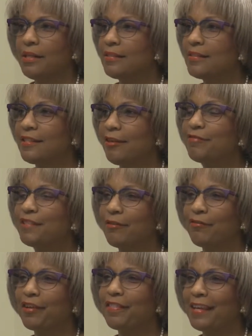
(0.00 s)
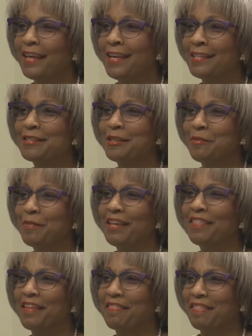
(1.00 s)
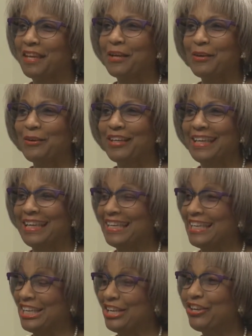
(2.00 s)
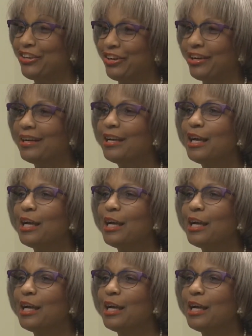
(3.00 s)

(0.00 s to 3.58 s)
stuffed everything into me that they could in a year,